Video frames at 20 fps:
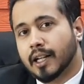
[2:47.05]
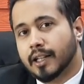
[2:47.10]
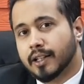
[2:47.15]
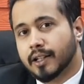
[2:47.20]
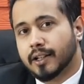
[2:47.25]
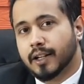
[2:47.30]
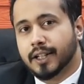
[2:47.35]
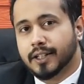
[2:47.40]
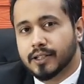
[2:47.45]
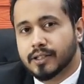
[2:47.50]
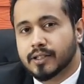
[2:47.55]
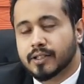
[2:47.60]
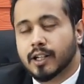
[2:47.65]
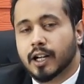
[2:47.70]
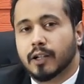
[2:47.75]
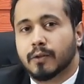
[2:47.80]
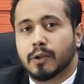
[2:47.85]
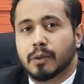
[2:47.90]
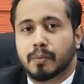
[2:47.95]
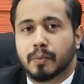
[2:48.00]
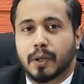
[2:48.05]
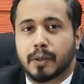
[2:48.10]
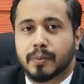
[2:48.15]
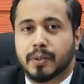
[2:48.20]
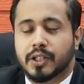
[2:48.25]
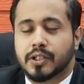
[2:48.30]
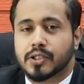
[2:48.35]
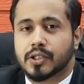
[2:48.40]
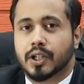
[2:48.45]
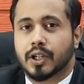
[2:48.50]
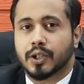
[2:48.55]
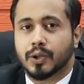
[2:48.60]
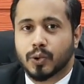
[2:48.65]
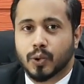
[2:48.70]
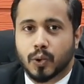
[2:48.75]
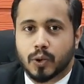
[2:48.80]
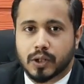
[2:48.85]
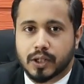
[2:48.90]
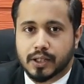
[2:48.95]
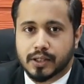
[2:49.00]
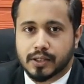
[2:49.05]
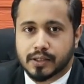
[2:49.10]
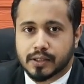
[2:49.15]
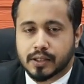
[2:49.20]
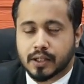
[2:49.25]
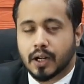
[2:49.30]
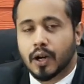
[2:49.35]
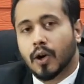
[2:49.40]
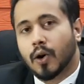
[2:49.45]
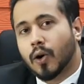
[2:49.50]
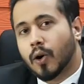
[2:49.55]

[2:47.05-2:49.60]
the registrar will publish a notice